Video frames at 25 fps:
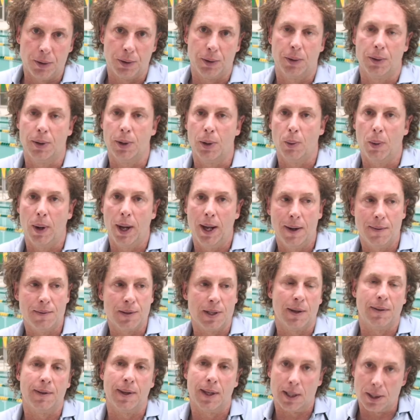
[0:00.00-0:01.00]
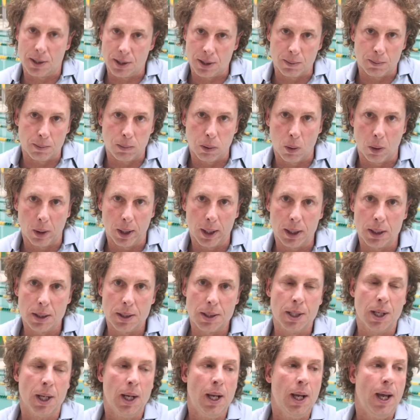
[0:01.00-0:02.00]
through the waves I think is
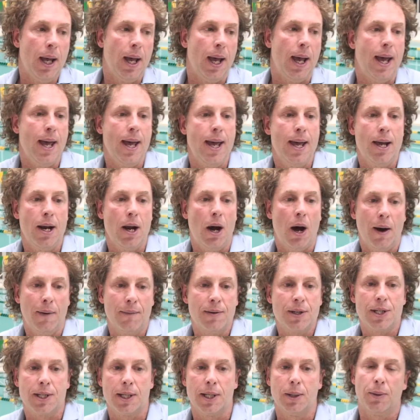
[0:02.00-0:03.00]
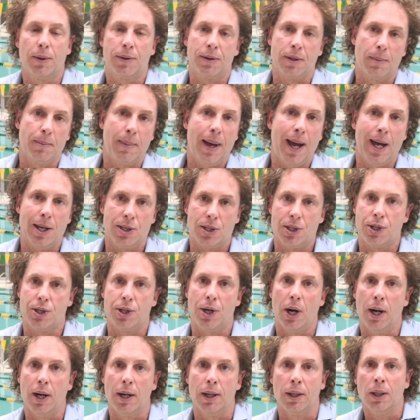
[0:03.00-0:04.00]
important. And obviously with the mass
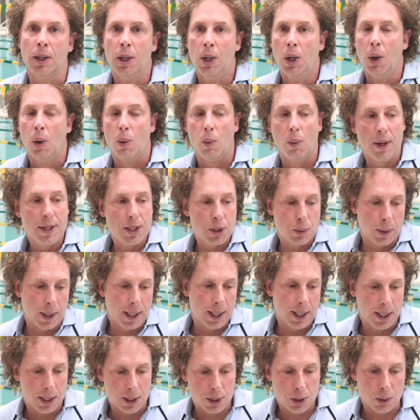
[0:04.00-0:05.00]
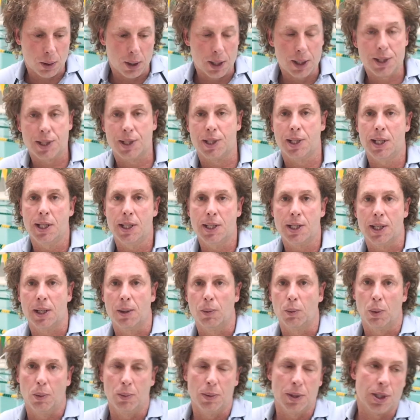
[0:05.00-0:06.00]
start. Once we get into our
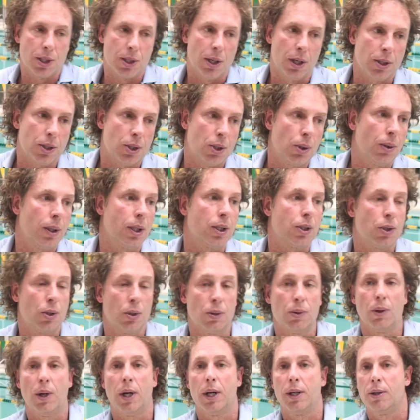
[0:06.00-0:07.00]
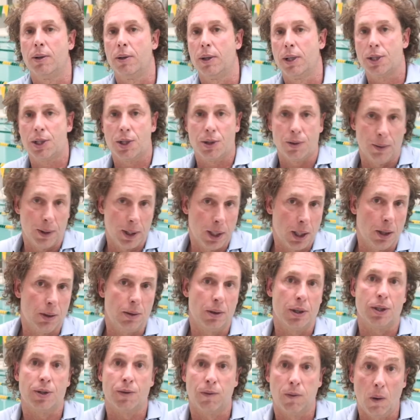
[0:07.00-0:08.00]
season, when we start doing 200s,
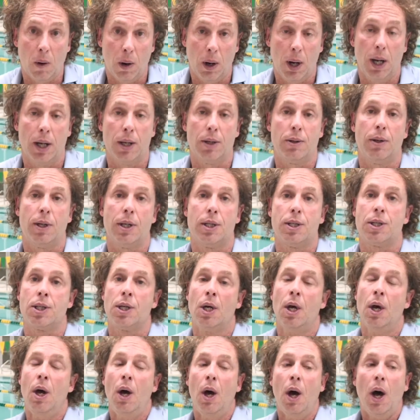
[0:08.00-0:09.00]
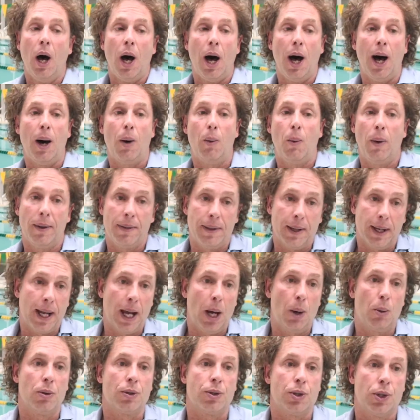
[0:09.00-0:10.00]
300s, 400s, one thing
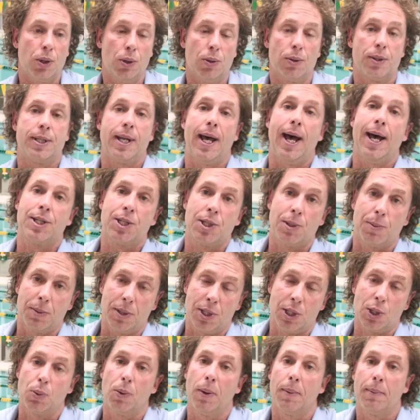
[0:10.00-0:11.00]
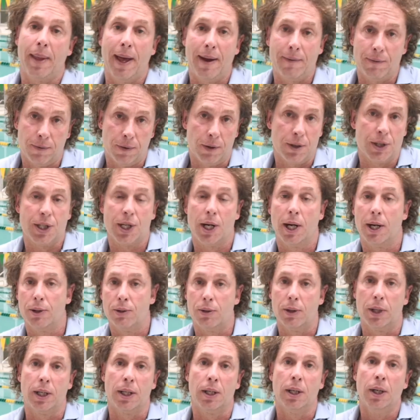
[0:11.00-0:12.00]
I will do is ask them to swim that first
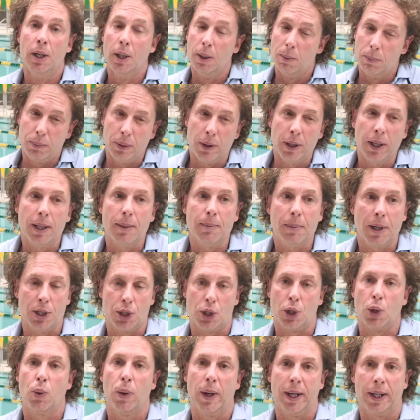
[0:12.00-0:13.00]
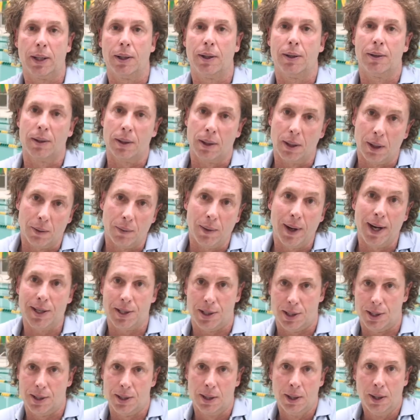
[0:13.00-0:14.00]
100 pretty much quicker than the
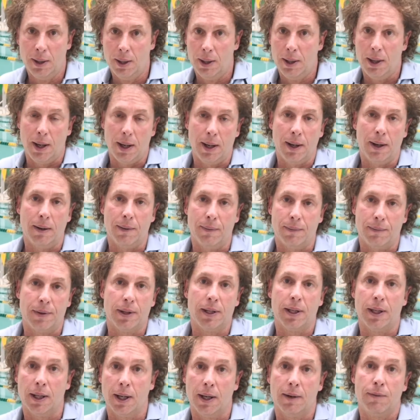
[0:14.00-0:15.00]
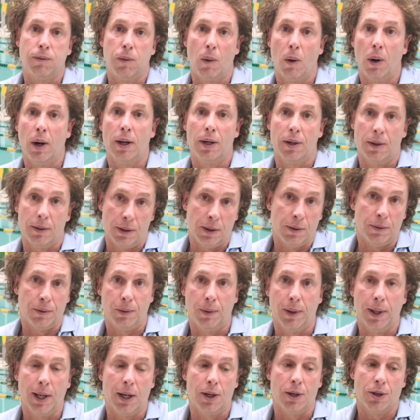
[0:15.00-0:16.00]
rest of the 400, the
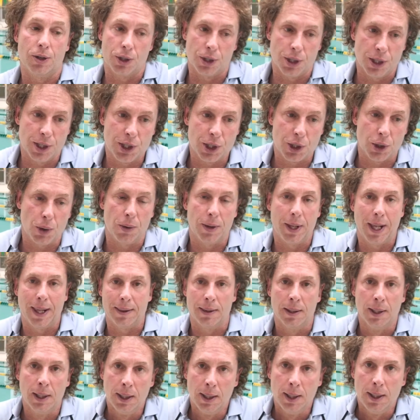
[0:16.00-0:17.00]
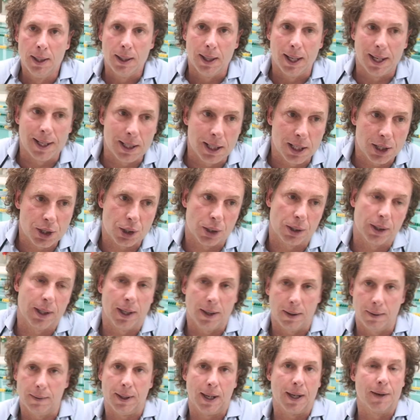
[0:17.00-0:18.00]
300, just so that
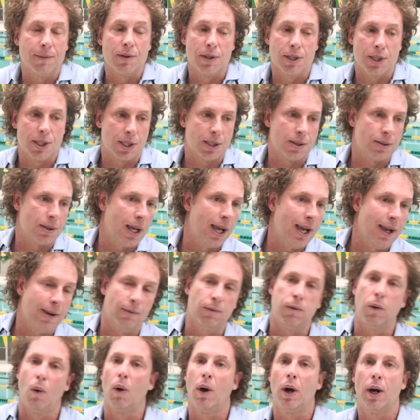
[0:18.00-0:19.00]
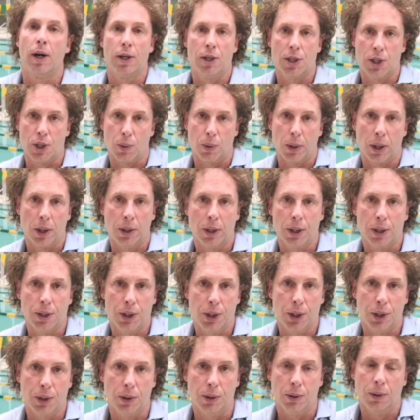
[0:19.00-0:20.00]
initially, if it's 8 400s we're going to
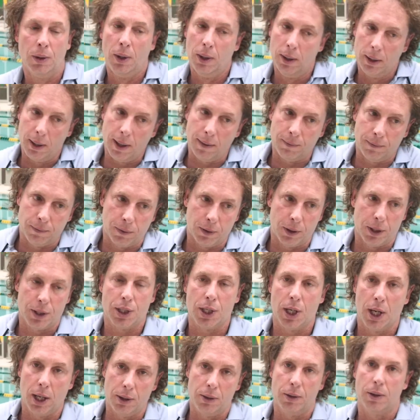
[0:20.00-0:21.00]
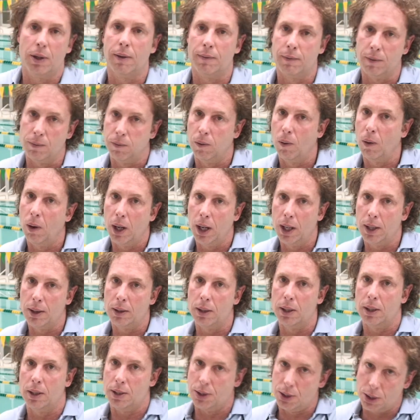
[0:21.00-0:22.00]
do, that first 100 of the
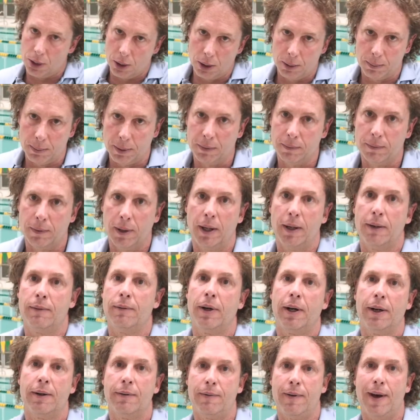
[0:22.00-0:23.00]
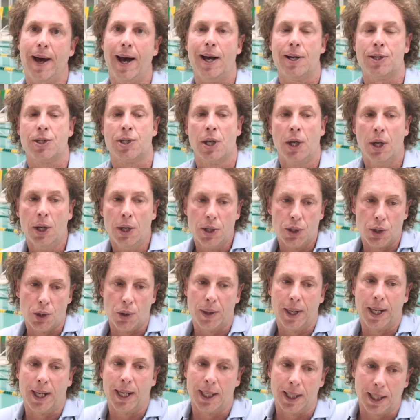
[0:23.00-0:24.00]
400 is going to be very, very fast,
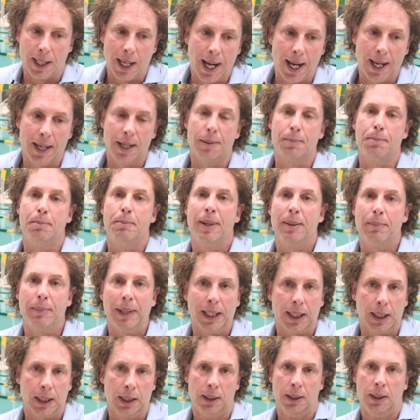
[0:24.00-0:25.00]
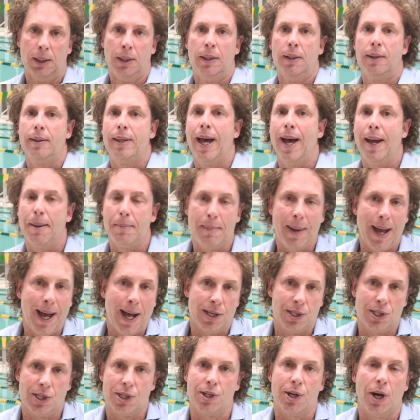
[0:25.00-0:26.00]
so they can kind of mimic that
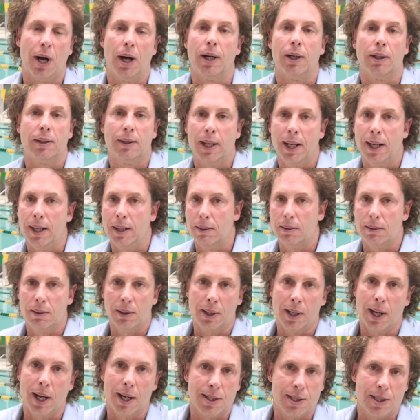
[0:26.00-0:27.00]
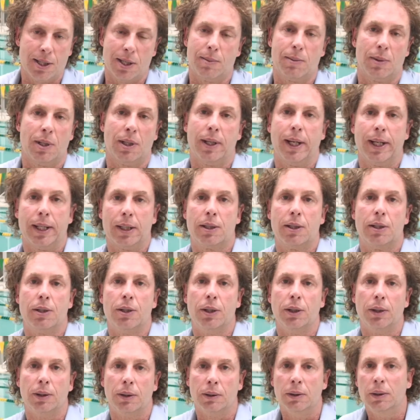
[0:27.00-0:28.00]
mass start that you guys seem to like to
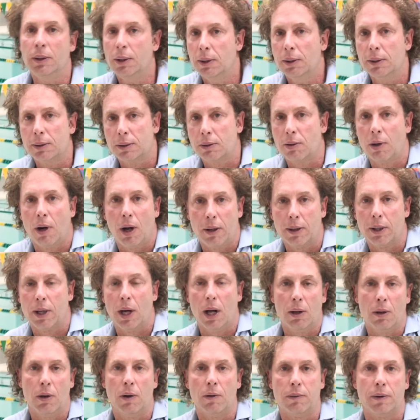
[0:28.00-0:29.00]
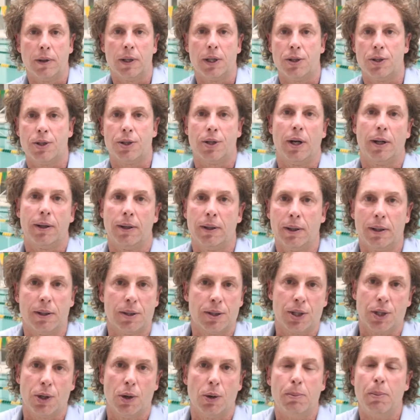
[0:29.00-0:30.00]
do, crawling all over each other
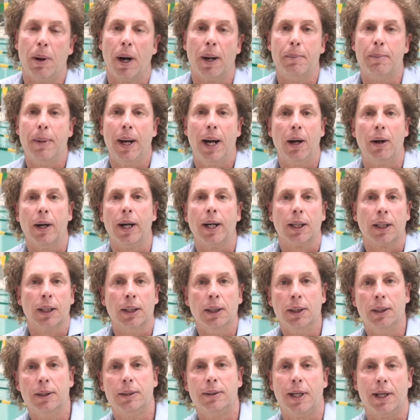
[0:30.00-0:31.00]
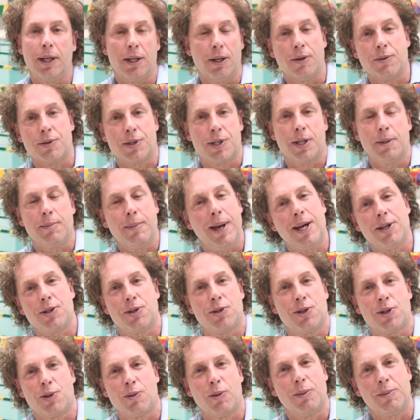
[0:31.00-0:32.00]
and so barbaric that you don't see
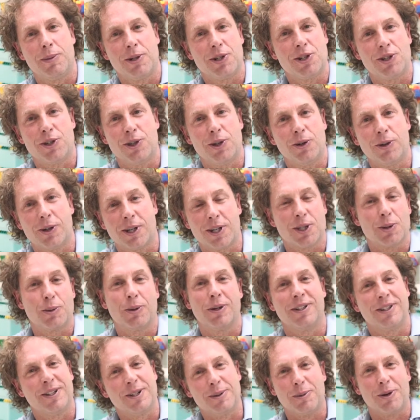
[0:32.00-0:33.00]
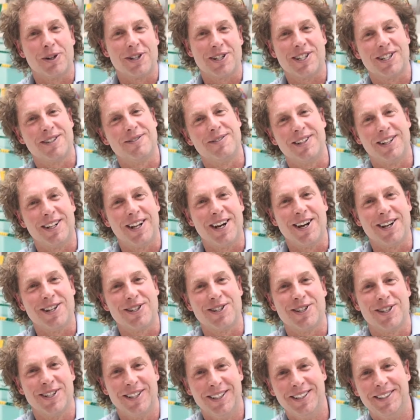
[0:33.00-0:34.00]
master swimmers do because we're a little more
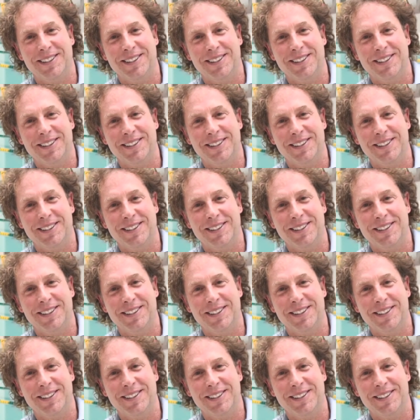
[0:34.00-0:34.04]
civilized.